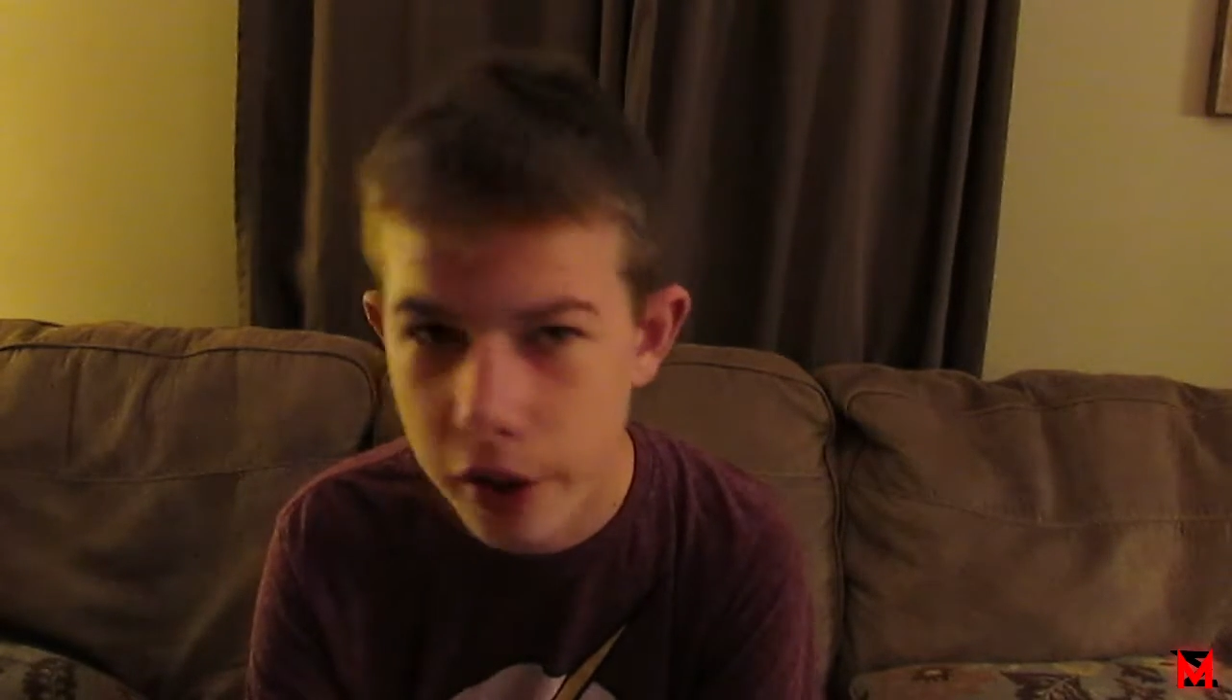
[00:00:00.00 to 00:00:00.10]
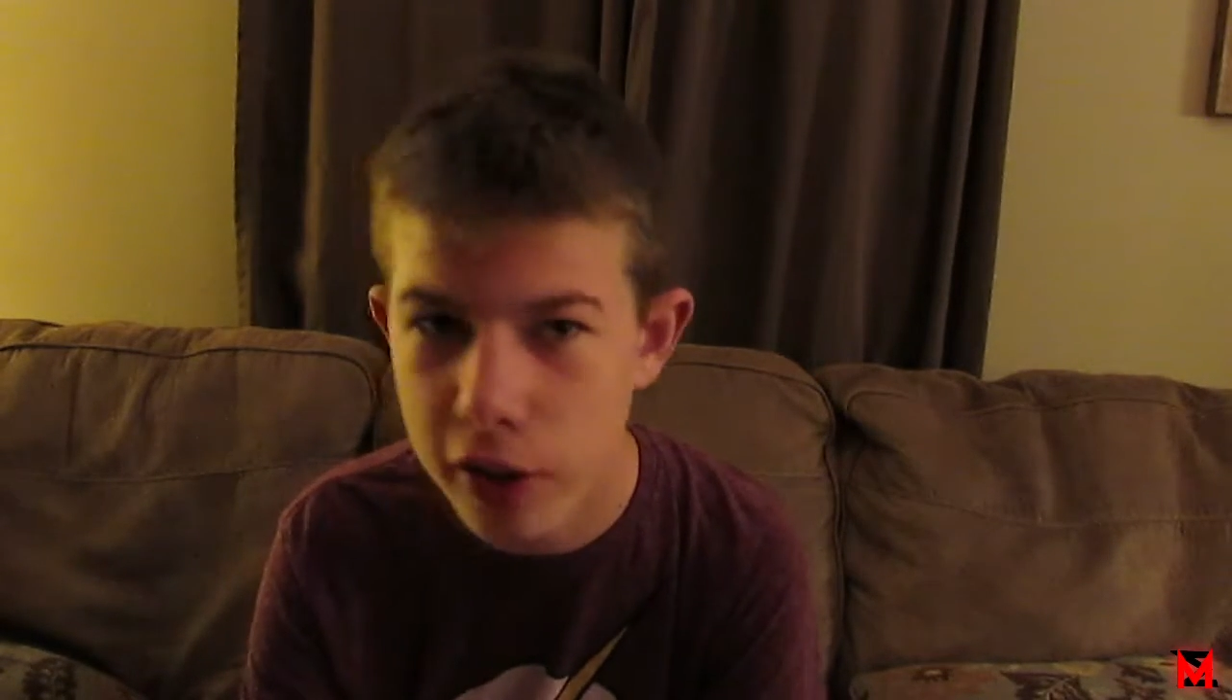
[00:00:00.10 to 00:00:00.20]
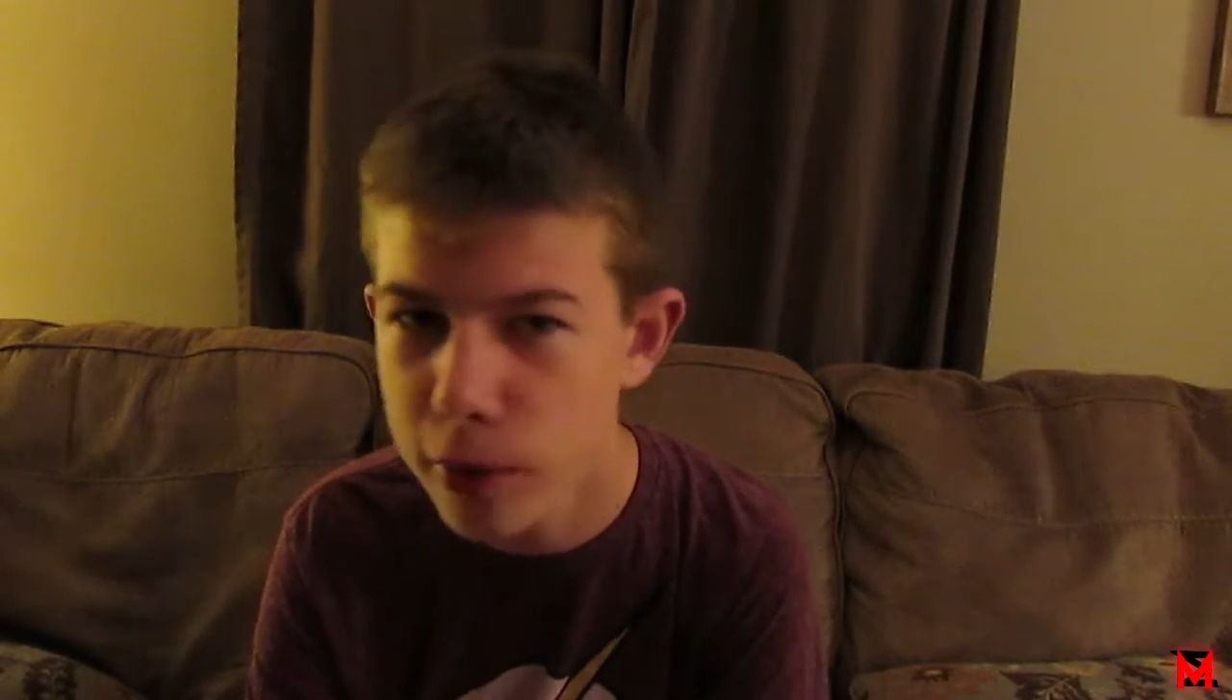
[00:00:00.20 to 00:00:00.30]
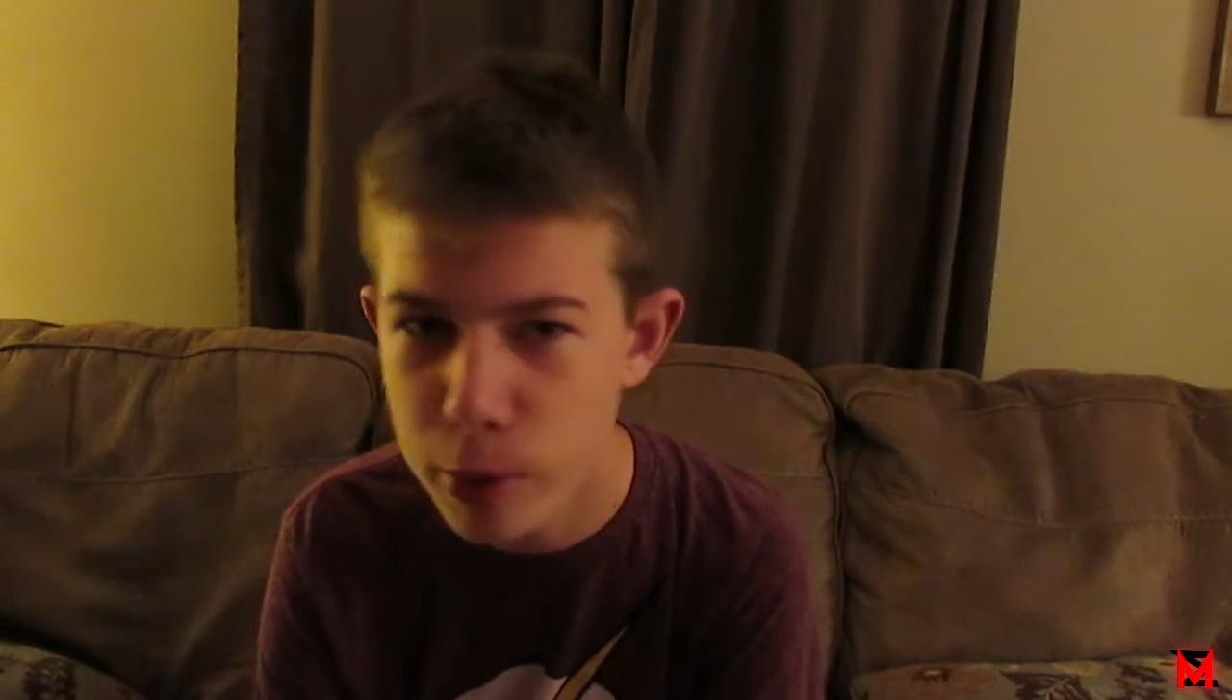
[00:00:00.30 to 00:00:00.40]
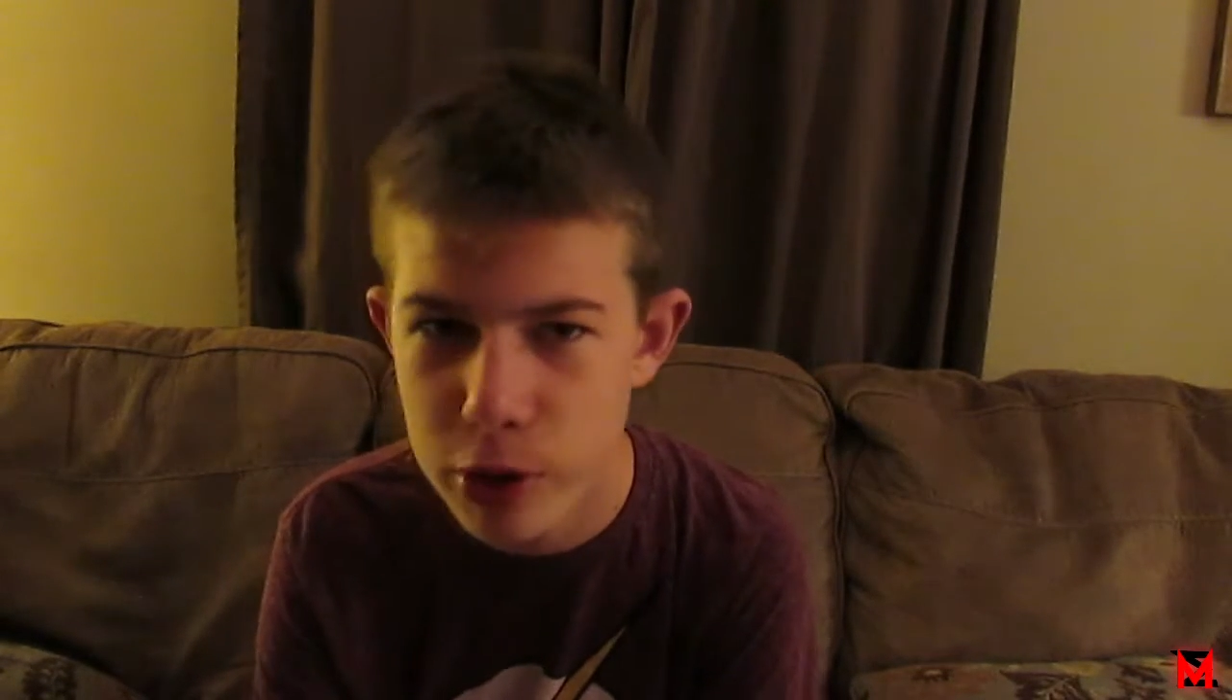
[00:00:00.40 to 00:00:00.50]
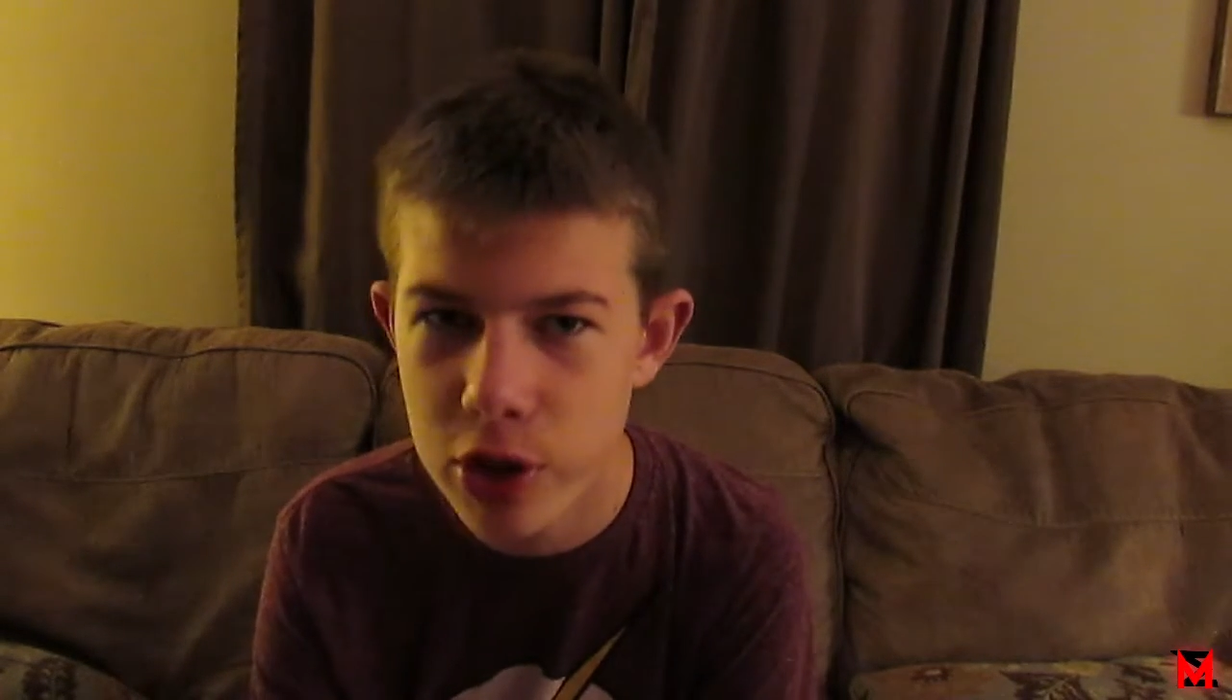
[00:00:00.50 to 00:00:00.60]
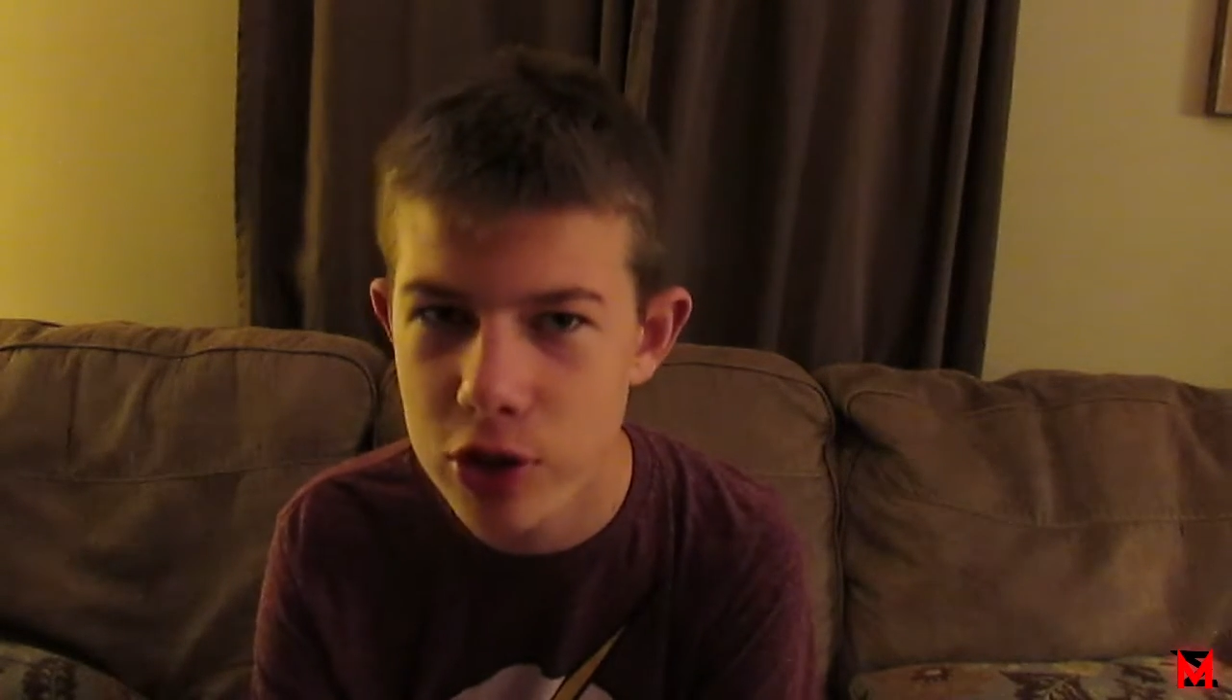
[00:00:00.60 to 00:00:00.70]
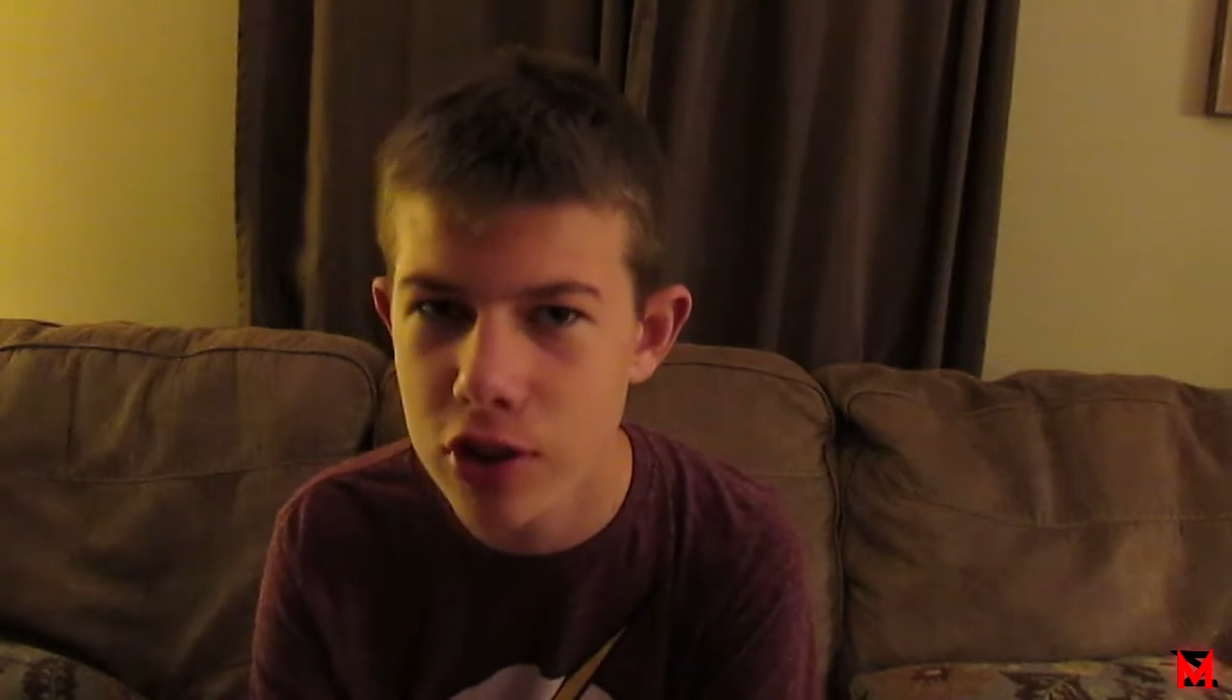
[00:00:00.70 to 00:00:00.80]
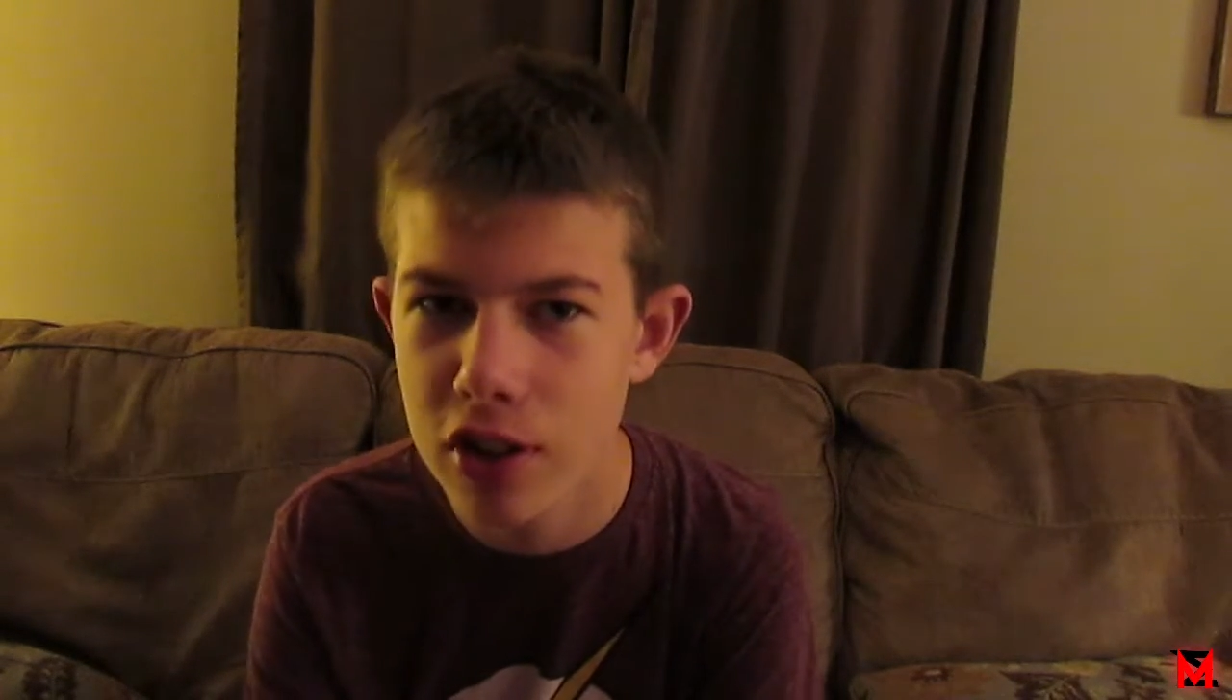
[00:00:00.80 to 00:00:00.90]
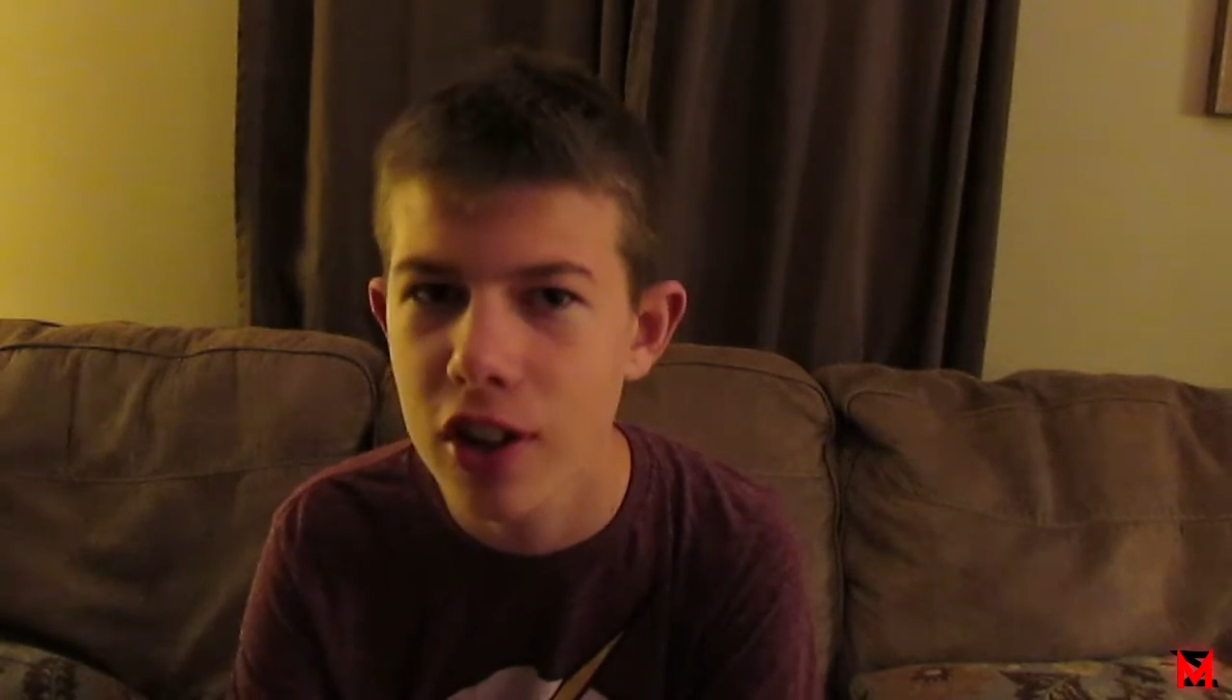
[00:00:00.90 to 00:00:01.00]
good
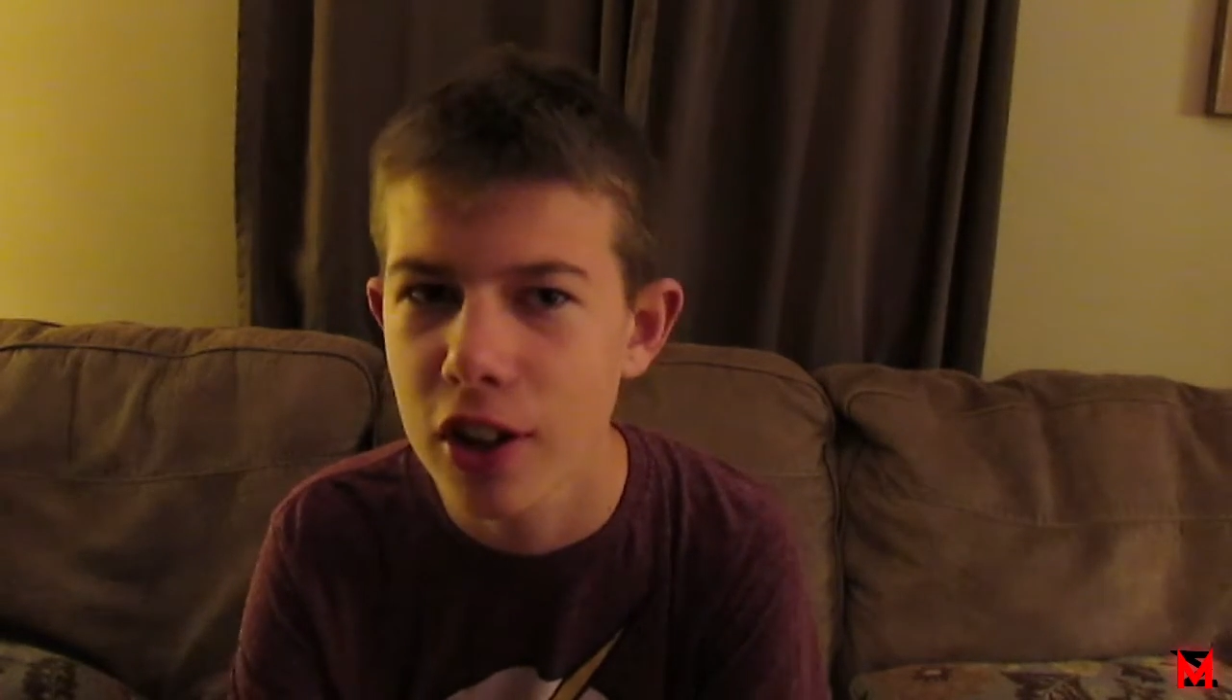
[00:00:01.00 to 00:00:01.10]
magician,